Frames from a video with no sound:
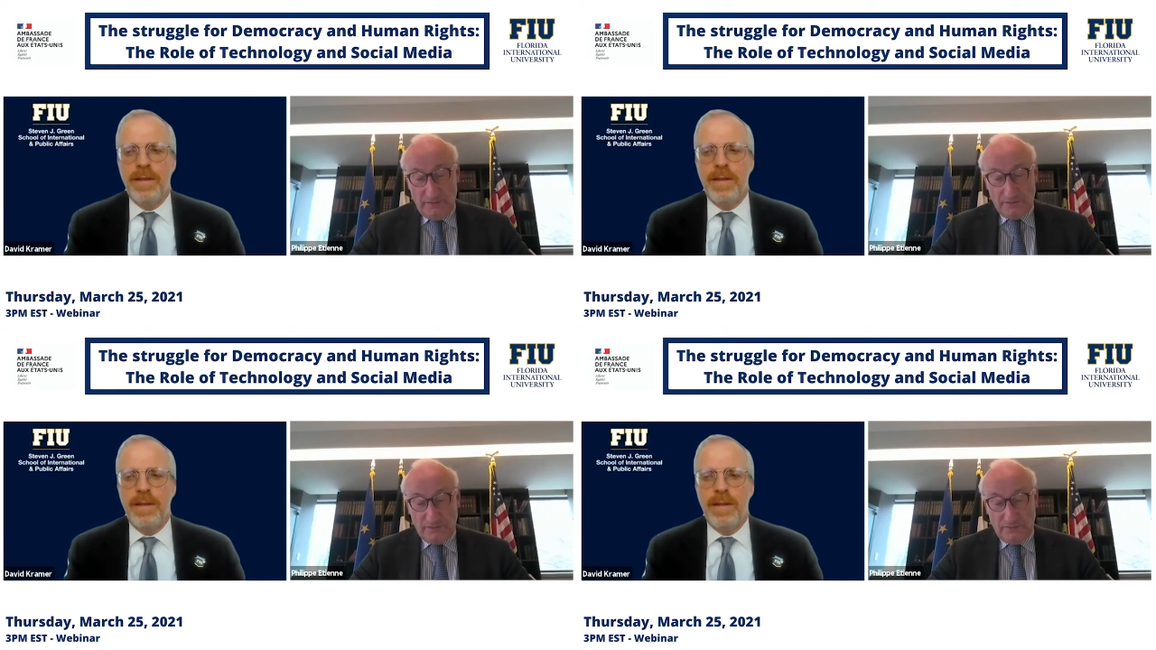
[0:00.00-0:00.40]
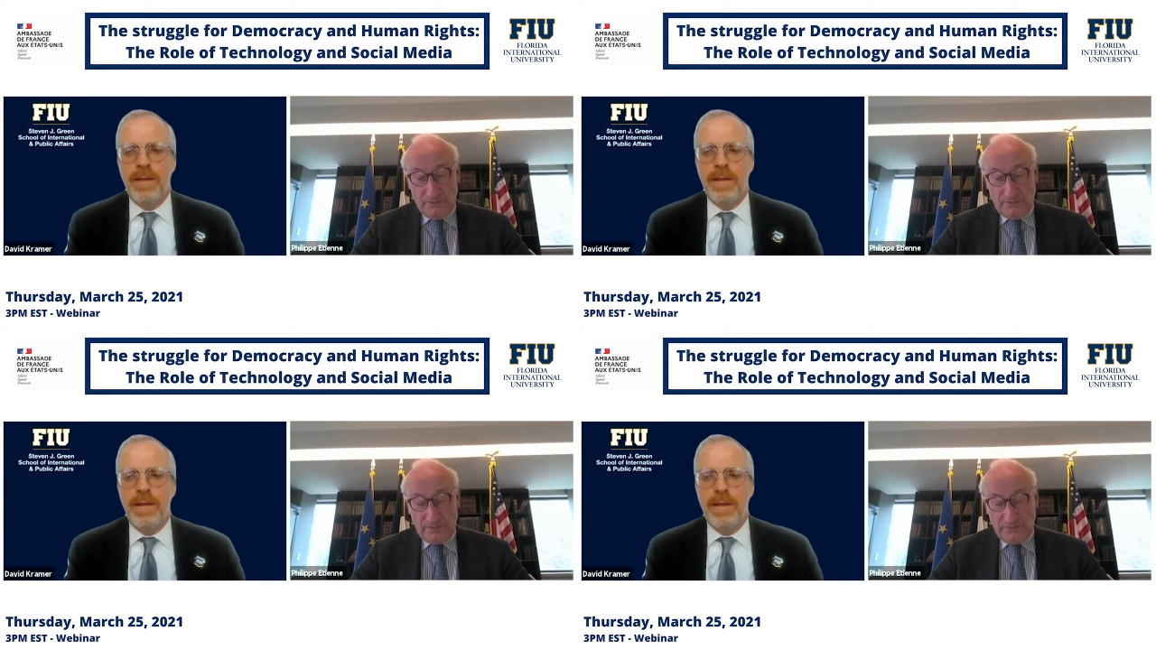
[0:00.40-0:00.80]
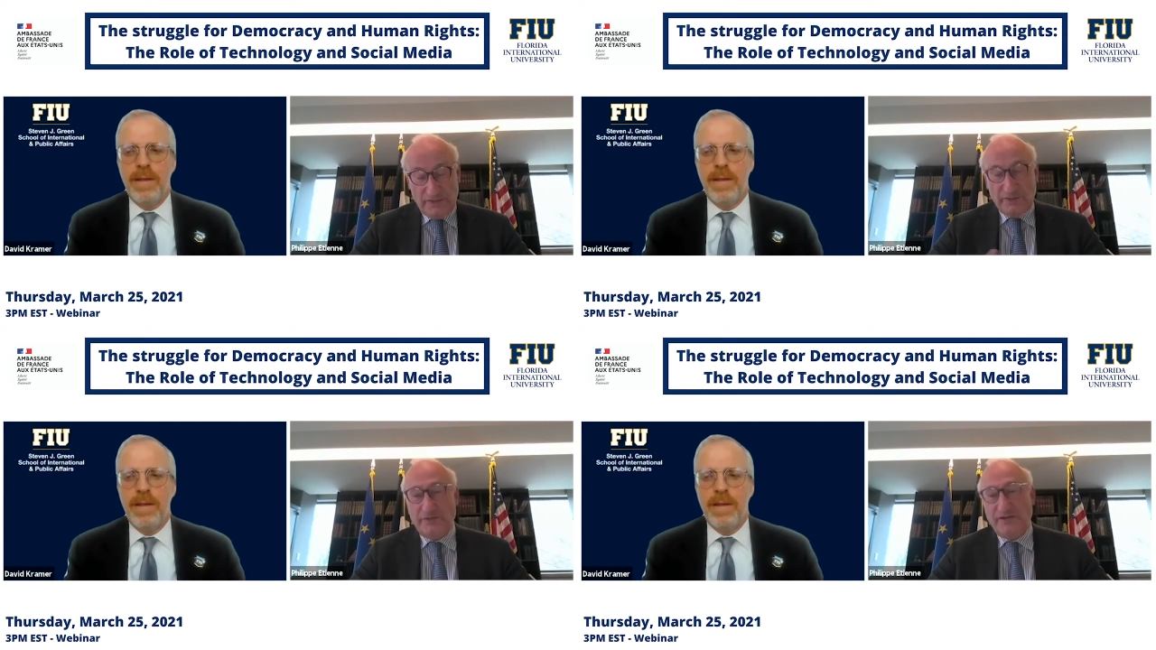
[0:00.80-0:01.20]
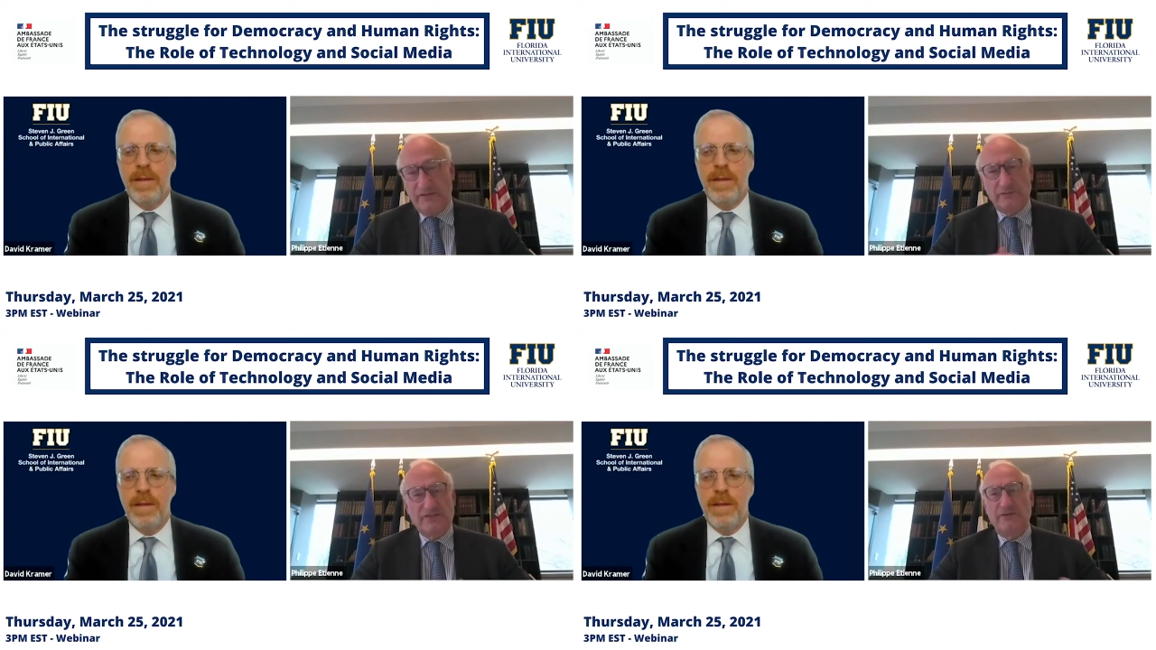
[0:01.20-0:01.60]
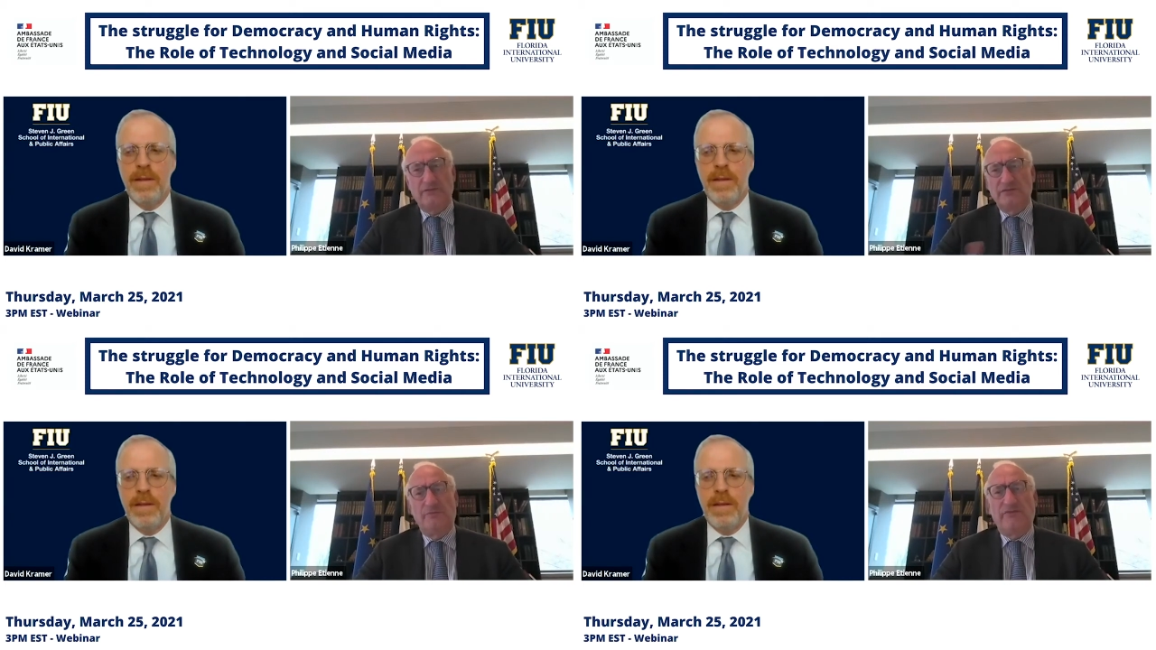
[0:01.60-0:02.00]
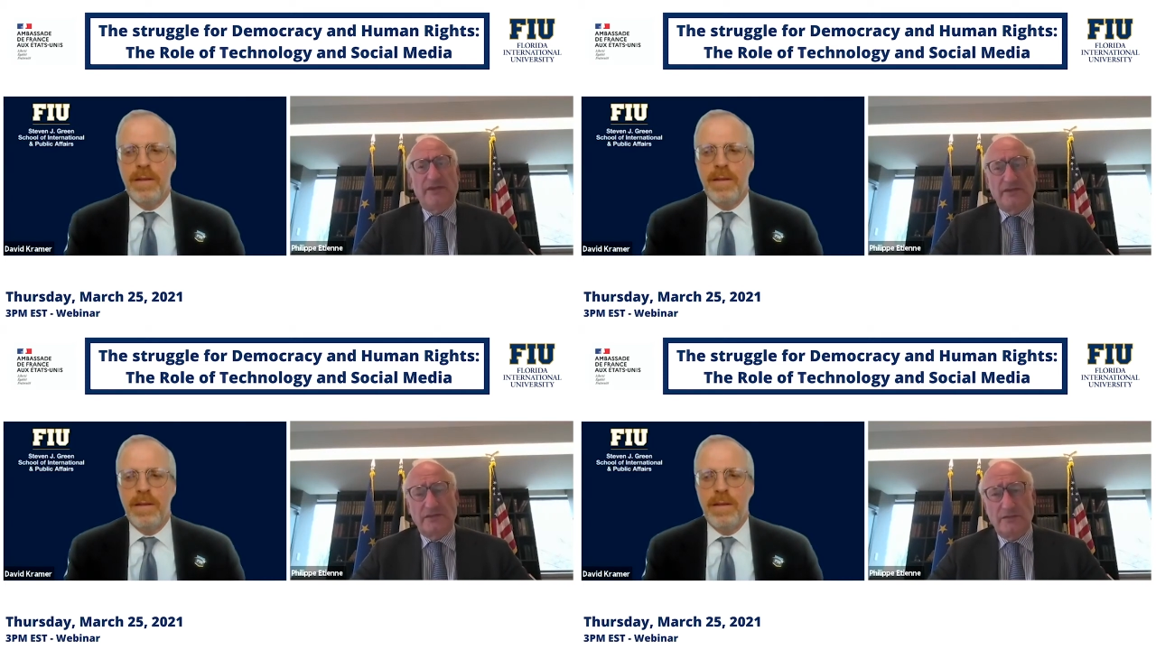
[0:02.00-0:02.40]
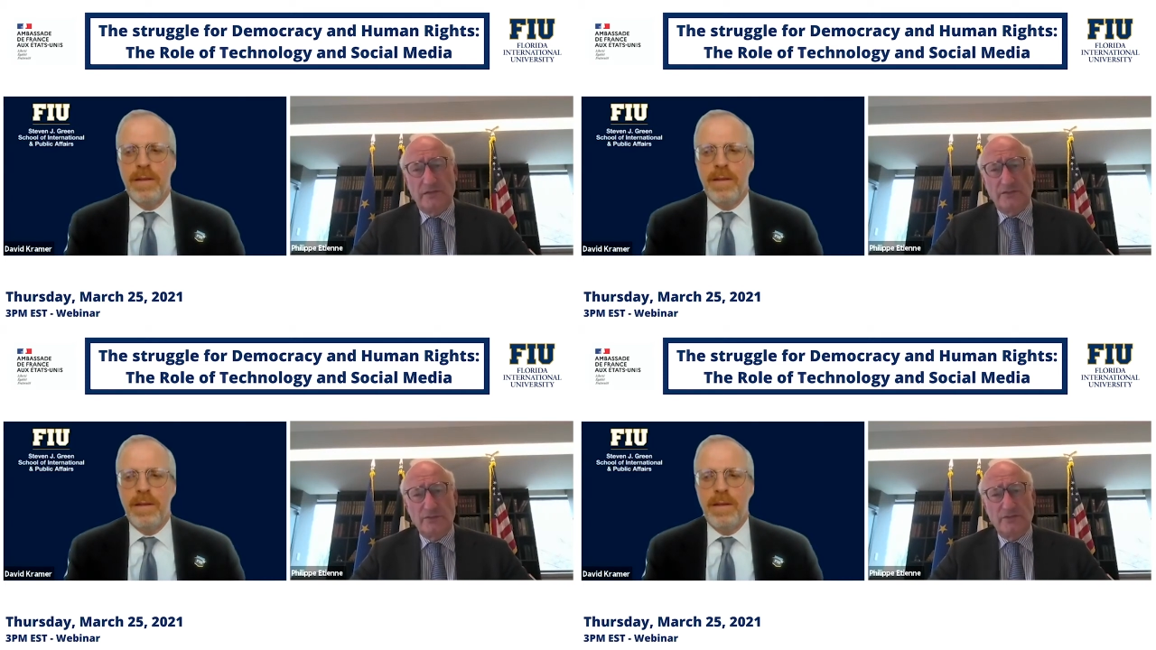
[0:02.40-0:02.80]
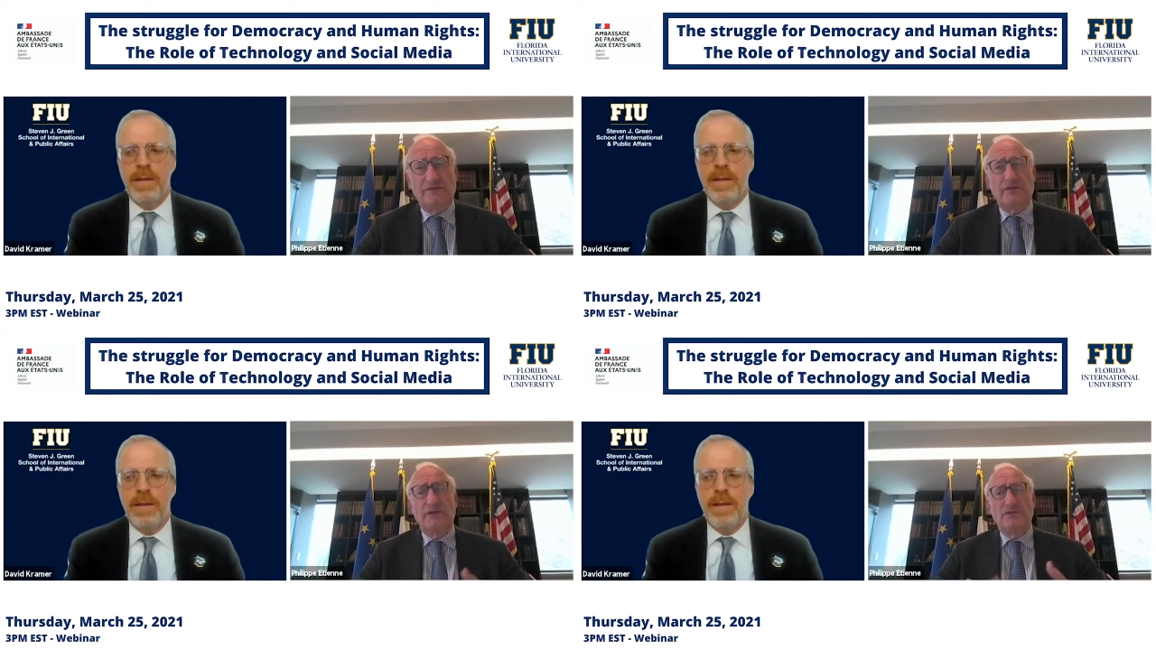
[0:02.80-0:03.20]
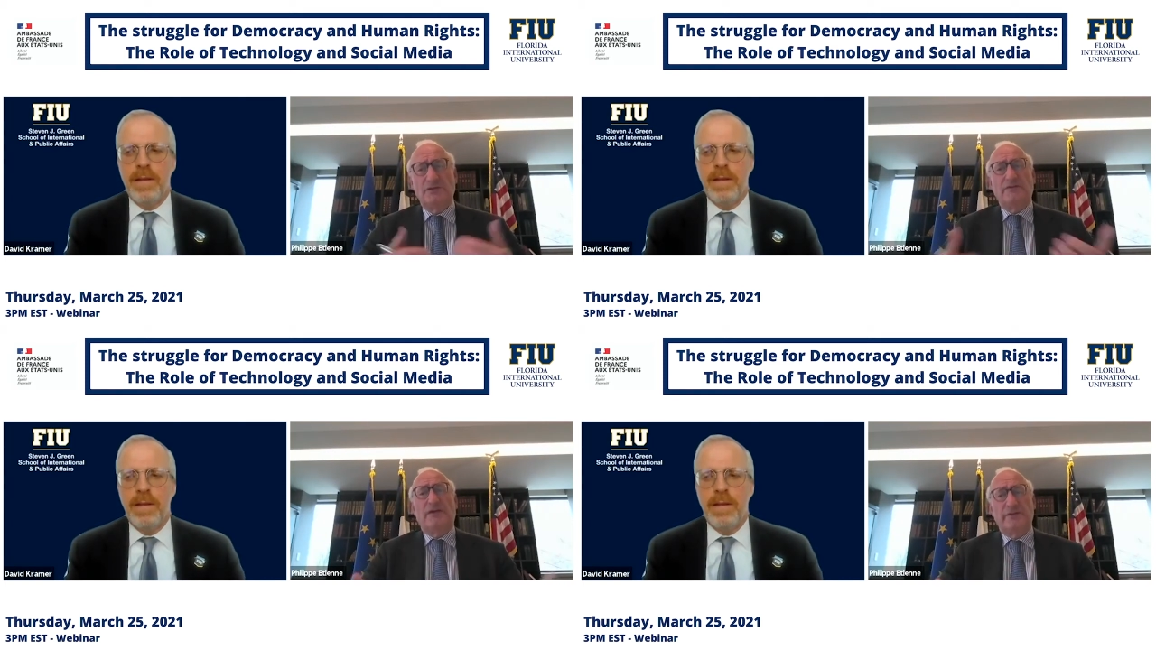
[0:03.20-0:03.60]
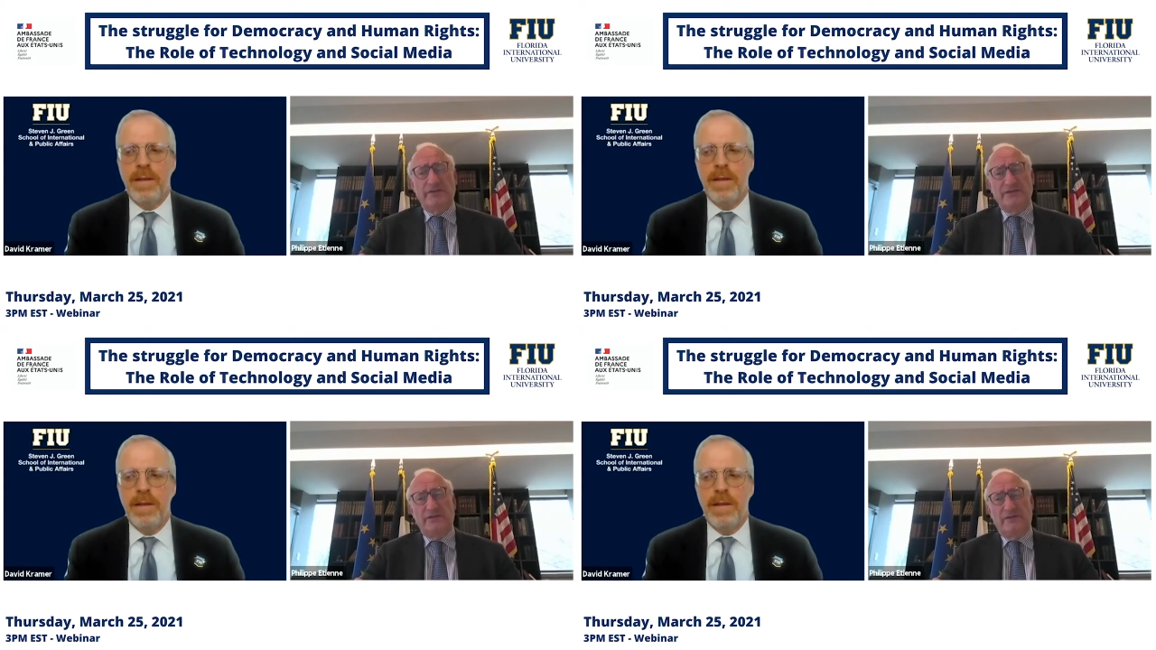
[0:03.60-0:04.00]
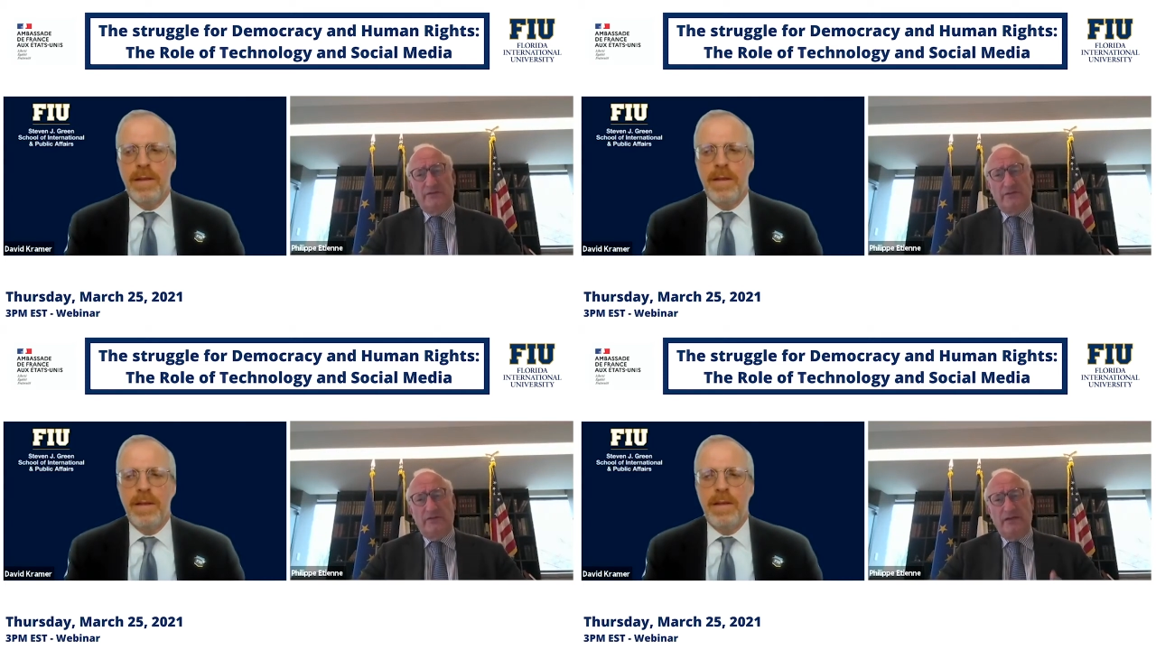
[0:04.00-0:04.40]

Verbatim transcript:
Speaker 1: to to recognize what is a deep fake and to give to give our citizens